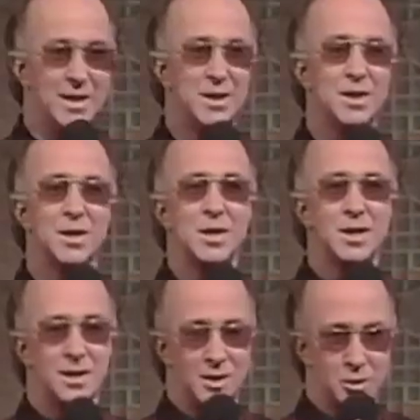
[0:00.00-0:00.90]
a Christmas this is
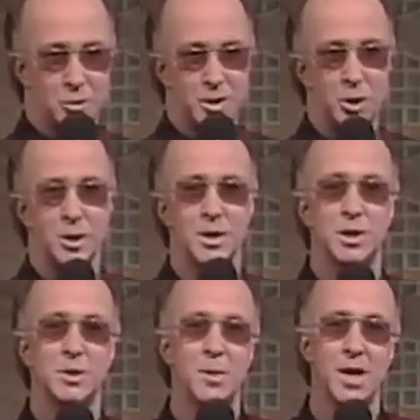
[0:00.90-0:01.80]
tradition. A little That's all tradition. This
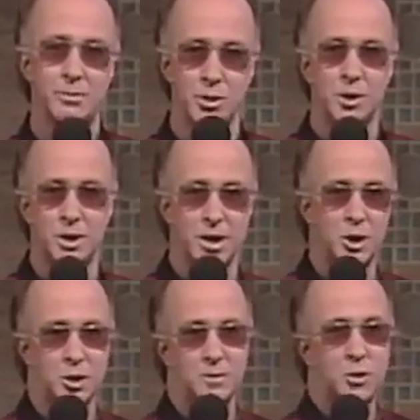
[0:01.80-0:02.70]
is my
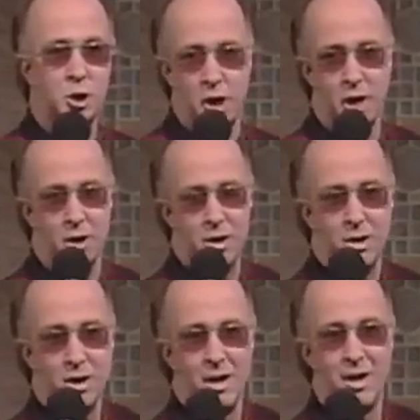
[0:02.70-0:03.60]
impersonation of Cher
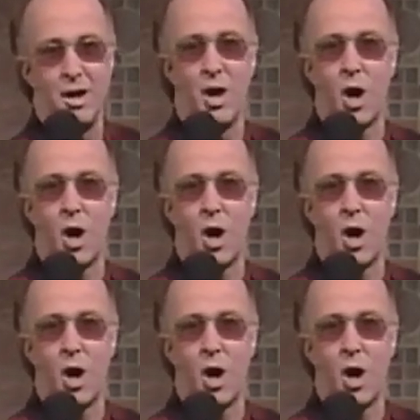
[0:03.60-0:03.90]
right.